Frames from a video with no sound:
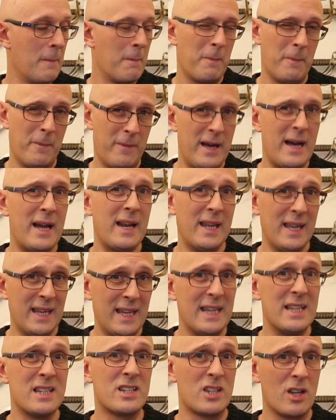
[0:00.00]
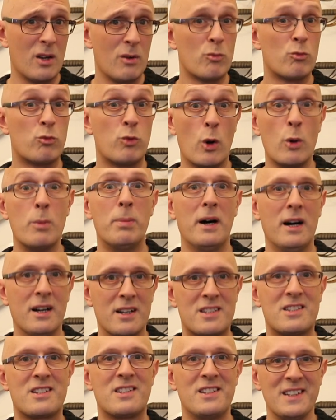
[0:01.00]
That is
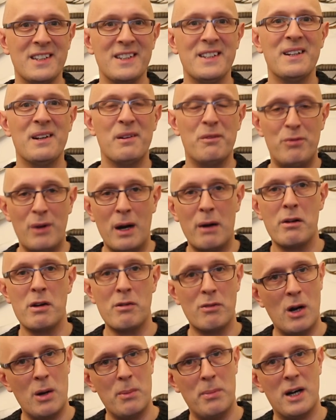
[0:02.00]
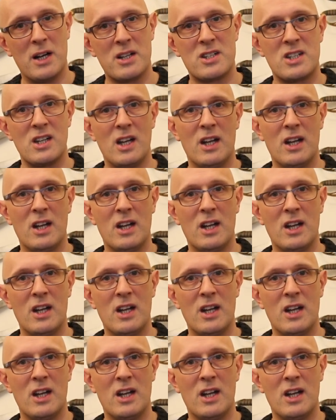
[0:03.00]
robust, very robust.